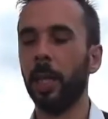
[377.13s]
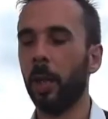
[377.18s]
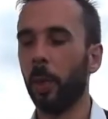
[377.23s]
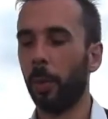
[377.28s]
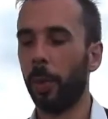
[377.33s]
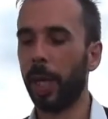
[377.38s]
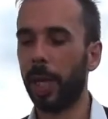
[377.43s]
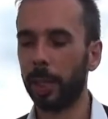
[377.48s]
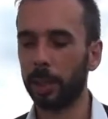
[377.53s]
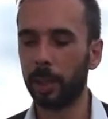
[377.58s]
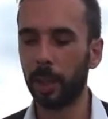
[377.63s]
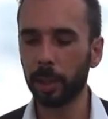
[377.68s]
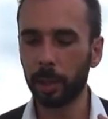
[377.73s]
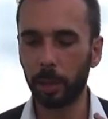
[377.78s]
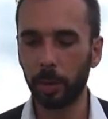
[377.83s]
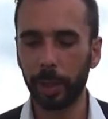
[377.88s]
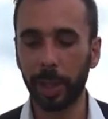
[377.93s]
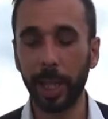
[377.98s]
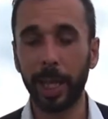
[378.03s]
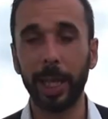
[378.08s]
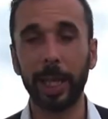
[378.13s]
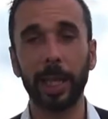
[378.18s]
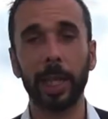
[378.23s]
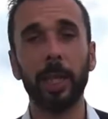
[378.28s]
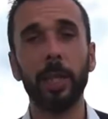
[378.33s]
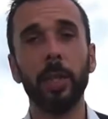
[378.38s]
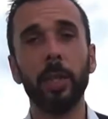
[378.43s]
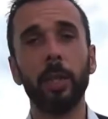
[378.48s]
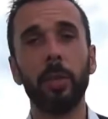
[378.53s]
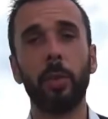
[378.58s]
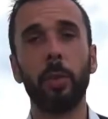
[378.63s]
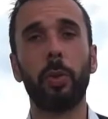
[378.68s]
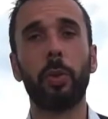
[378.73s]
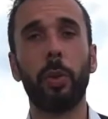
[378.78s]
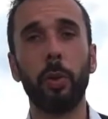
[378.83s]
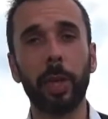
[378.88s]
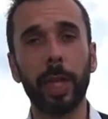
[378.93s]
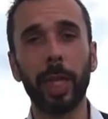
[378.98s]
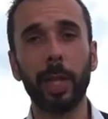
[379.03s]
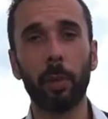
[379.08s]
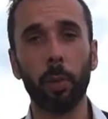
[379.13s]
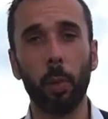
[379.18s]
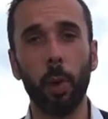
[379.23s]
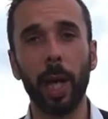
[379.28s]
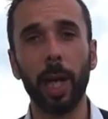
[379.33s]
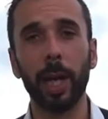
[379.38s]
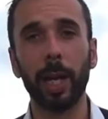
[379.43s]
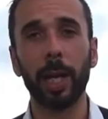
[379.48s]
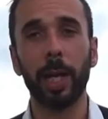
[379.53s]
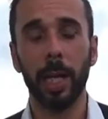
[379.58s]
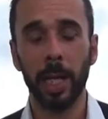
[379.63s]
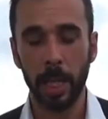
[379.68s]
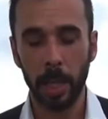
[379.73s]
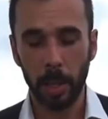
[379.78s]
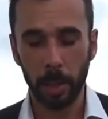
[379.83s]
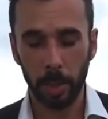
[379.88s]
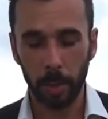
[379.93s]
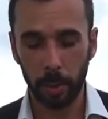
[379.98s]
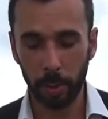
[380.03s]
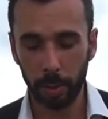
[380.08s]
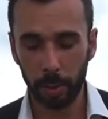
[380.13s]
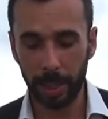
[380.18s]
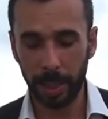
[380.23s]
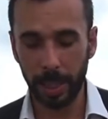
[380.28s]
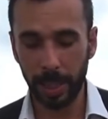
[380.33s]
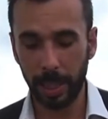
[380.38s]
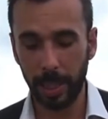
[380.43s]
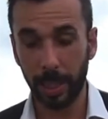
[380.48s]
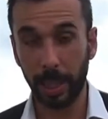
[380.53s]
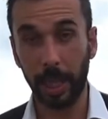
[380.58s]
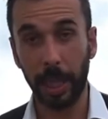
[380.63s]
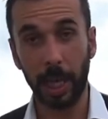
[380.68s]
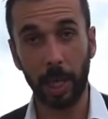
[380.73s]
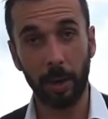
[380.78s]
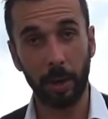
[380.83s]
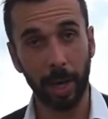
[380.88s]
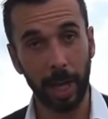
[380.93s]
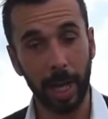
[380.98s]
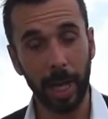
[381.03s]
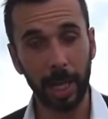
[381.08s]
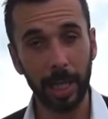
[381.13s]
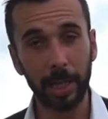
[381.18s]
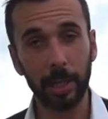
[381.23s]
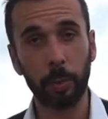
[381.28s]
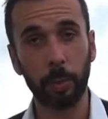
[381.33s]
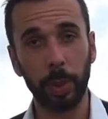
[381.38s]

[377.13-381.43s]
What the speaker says: We are just looking to cook it well using our ice.